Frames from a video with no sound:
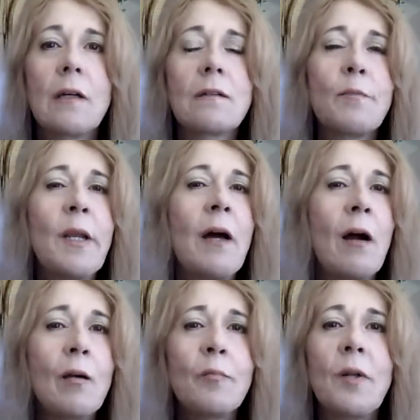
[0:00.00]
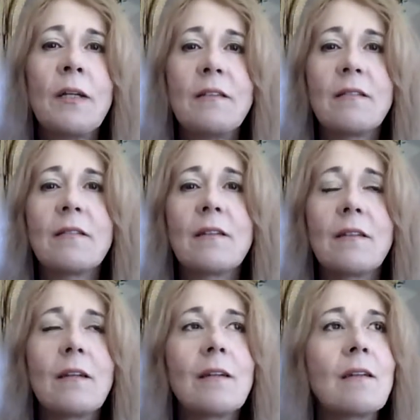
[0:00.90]
It's been a hard place
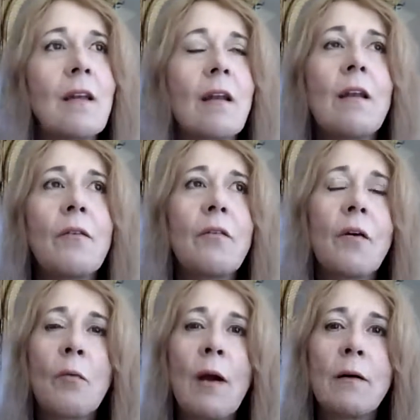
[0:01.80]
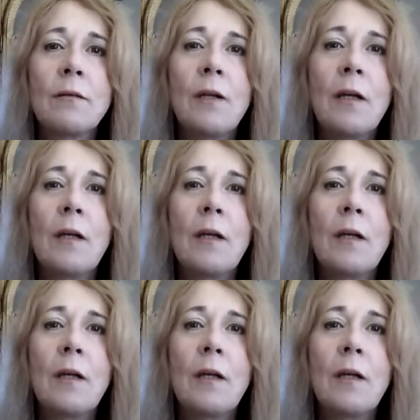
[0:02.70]
to live around,